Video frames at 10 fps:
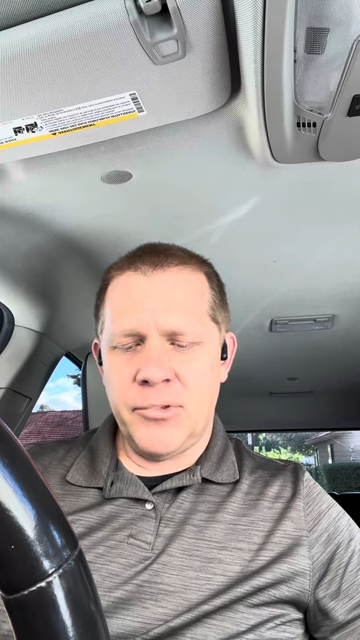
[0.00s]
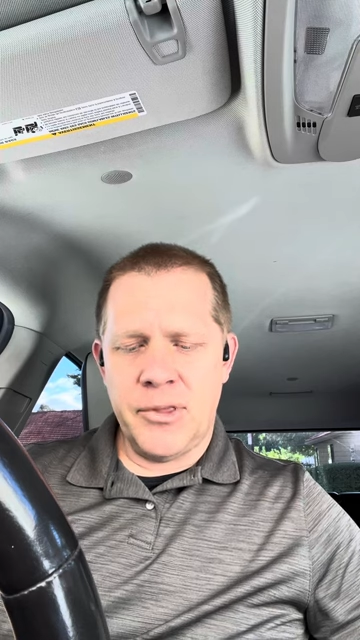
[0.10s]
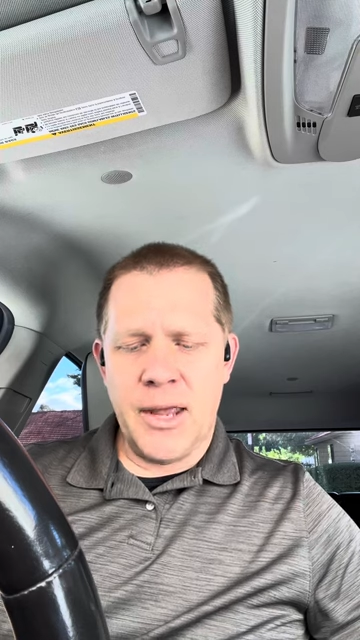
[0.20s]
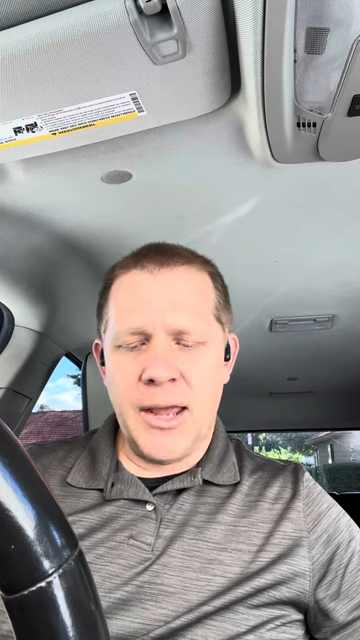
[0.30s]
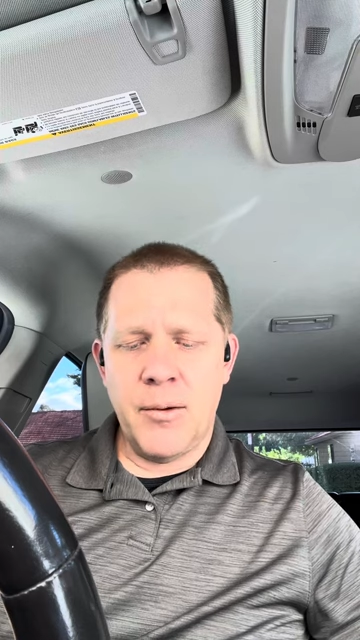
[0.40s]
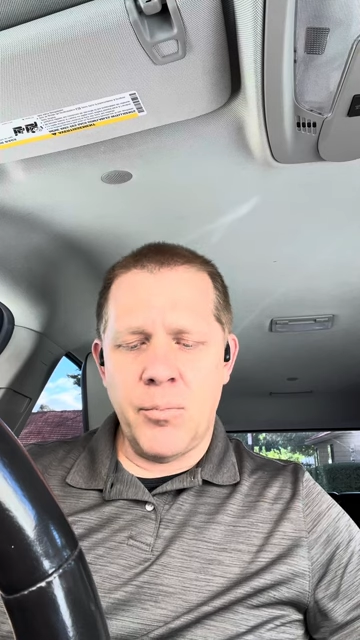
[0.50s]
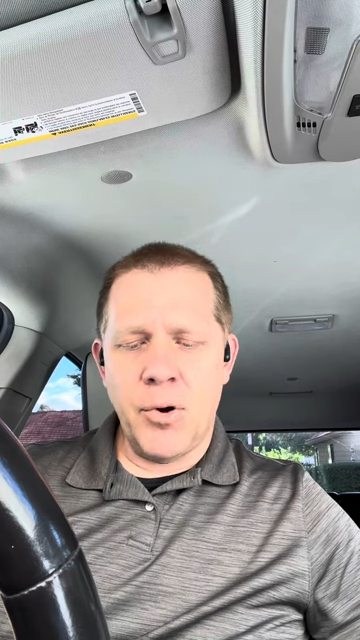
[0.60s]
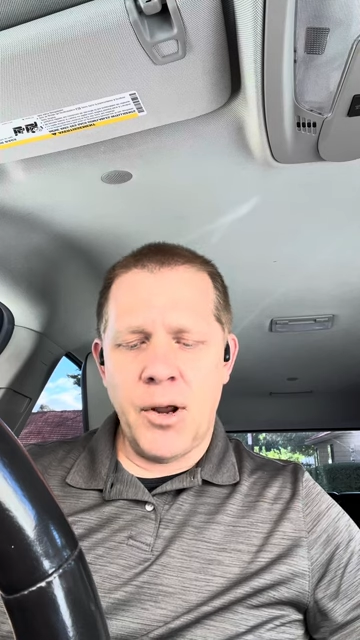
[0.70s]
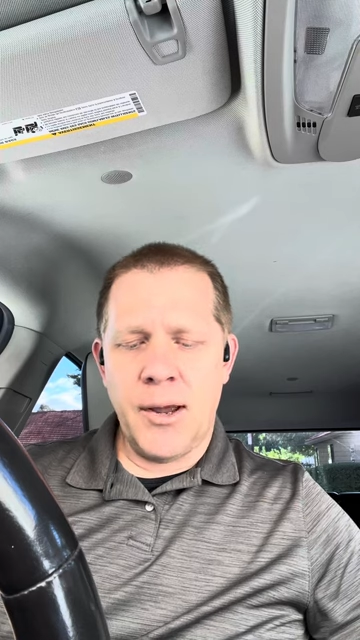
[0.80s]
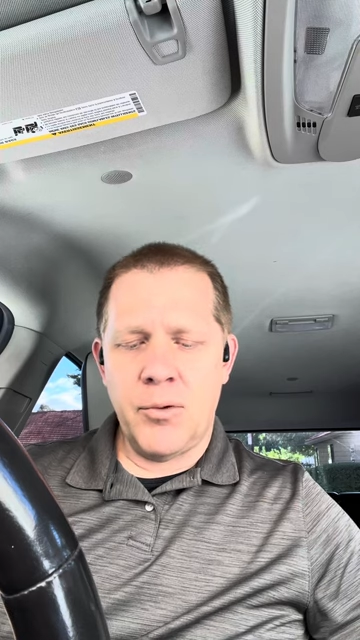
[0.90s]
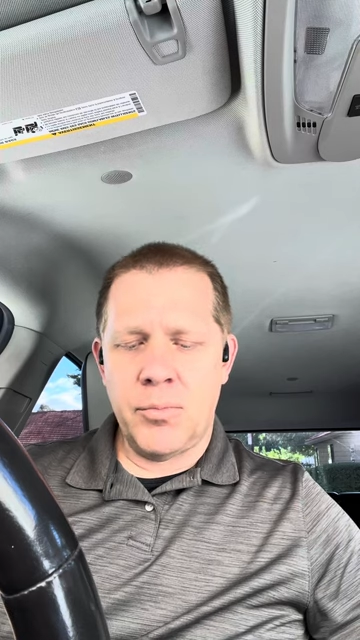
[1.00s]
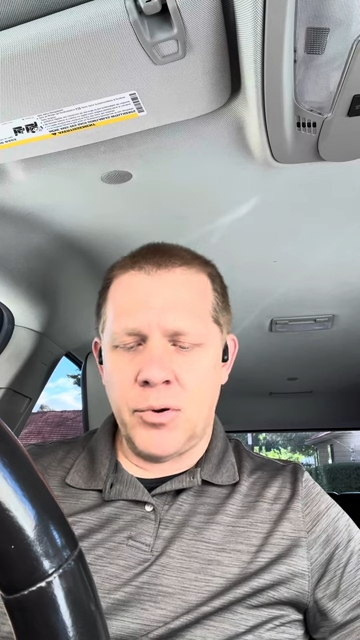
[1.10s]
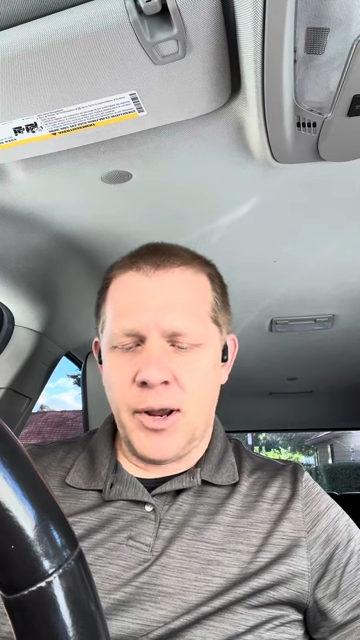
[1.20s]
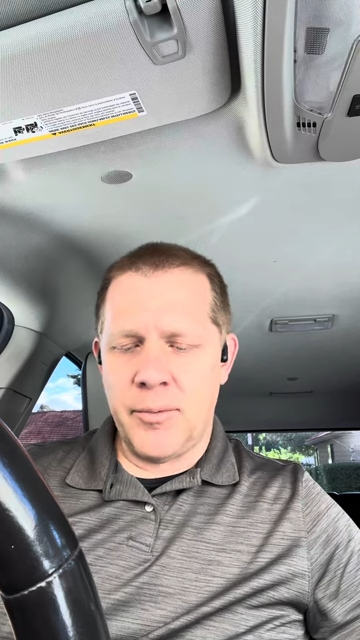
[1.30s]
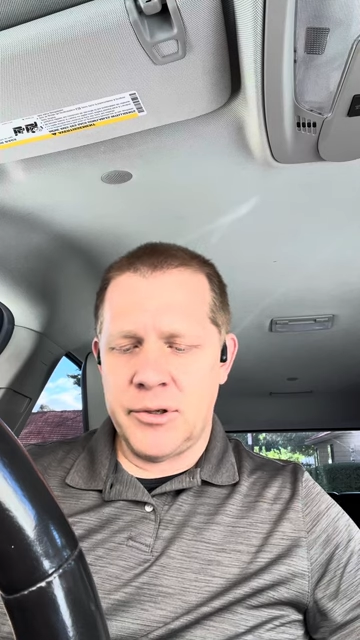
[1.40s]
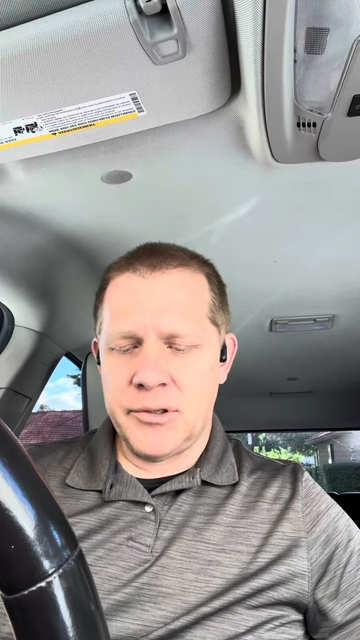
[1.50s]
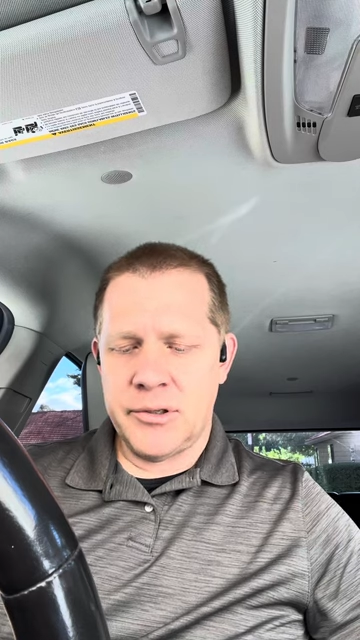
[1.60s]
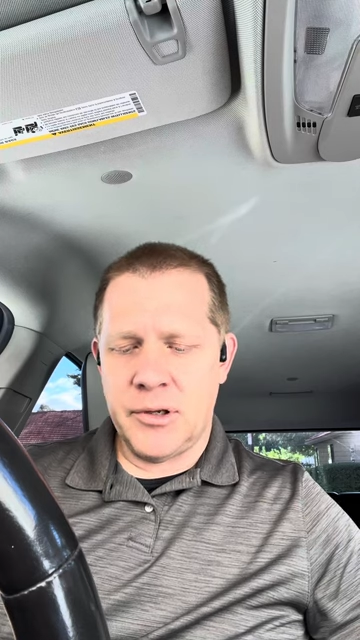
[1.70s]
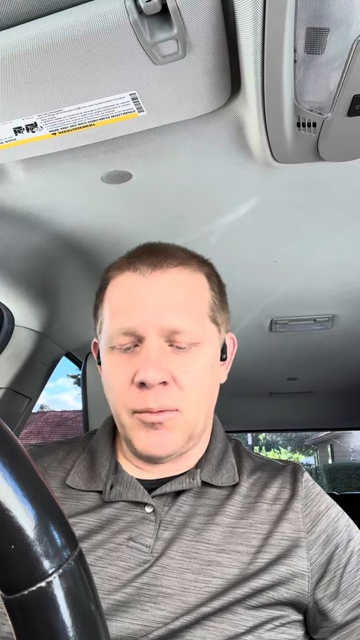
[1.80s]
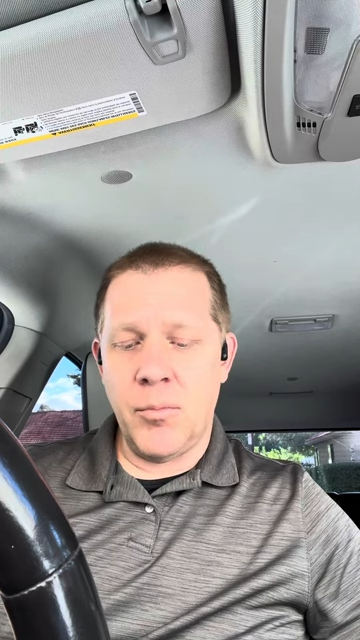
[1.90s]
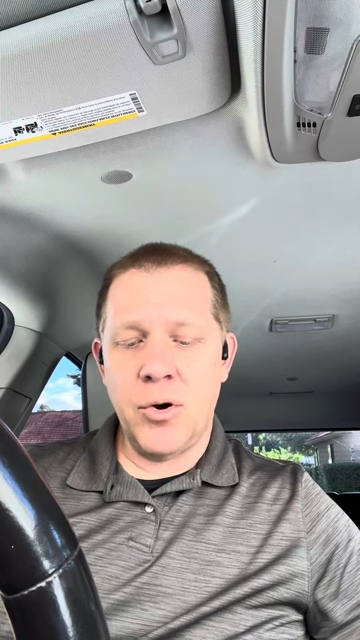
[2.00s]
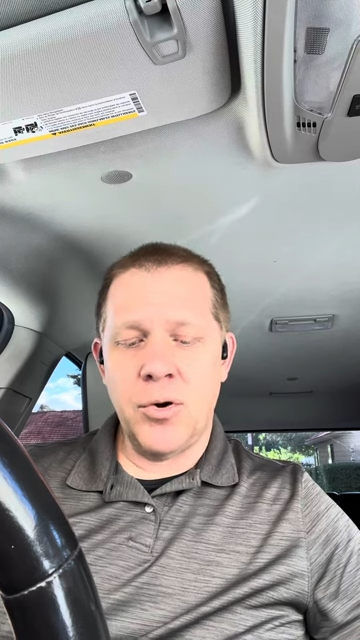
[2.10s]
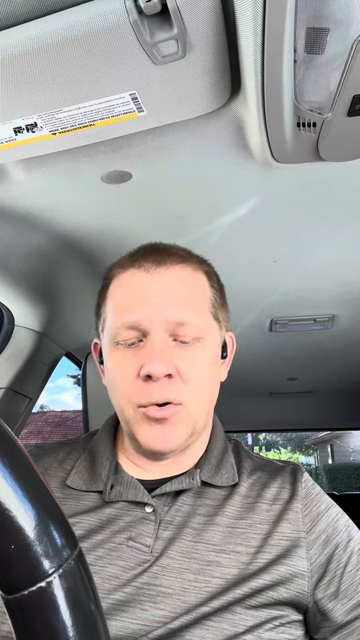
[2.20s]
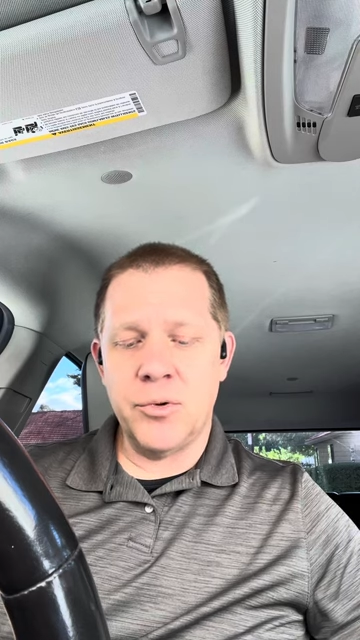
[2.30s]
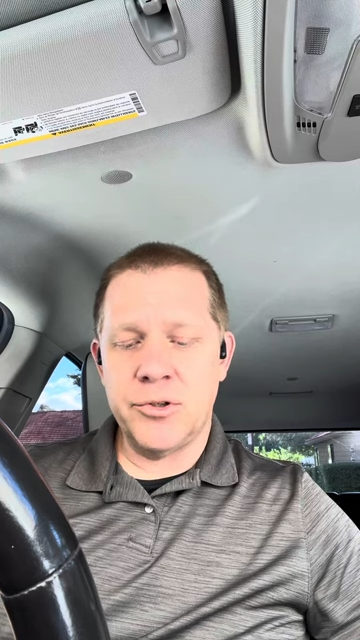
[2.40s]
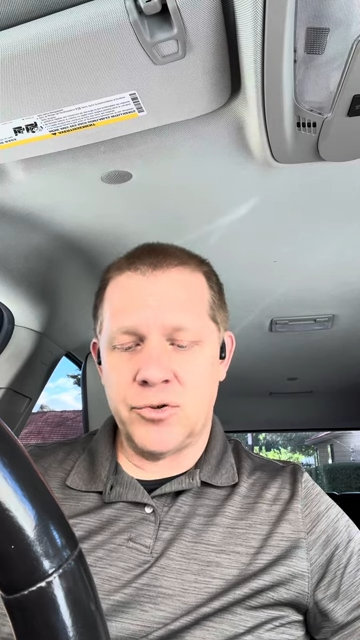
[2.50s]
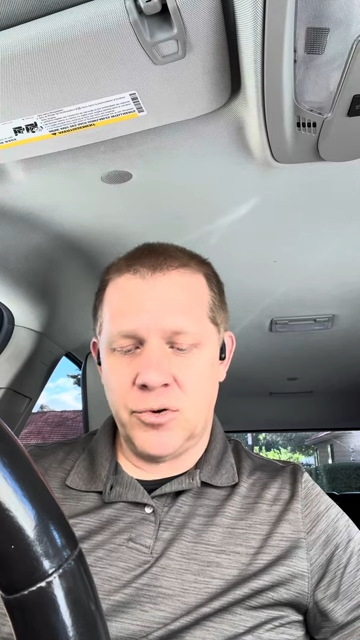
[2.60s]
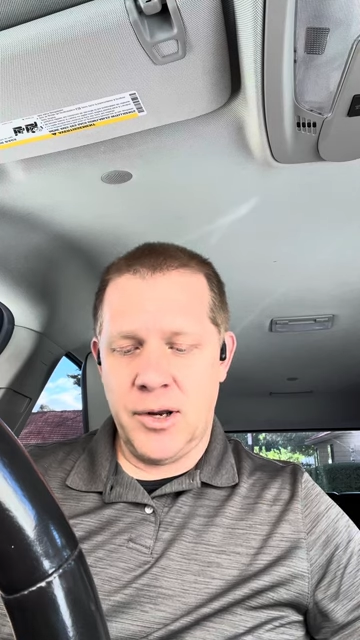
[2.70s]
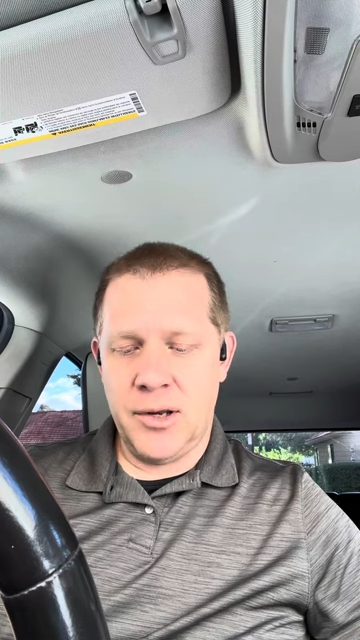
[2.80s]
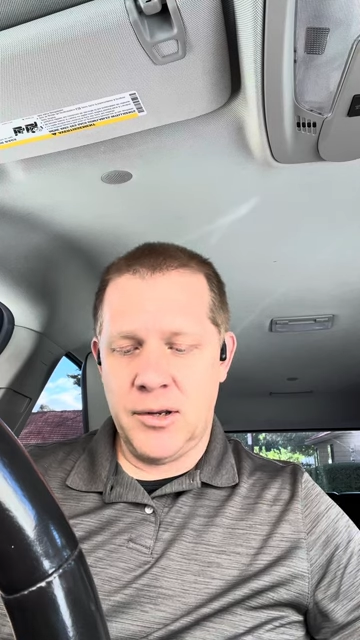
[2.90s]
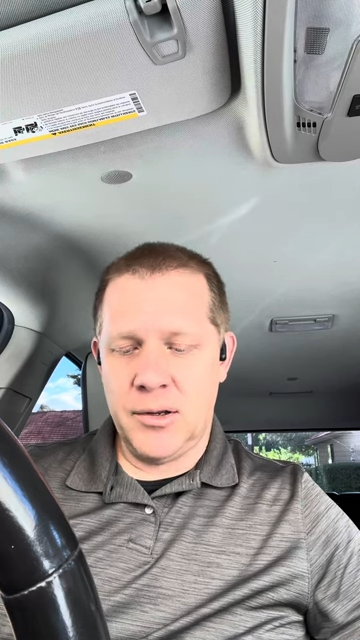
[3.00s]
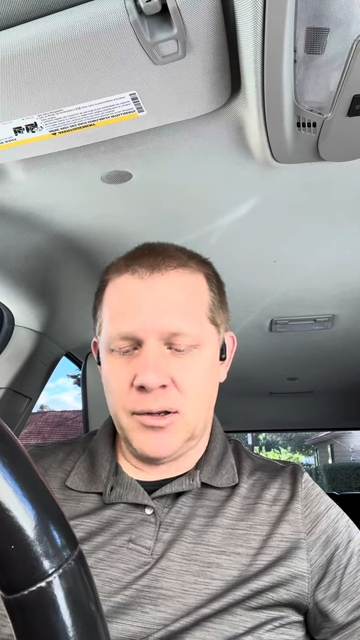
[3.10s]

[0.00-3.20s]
They had brought out Barabbas. A murderer was traded.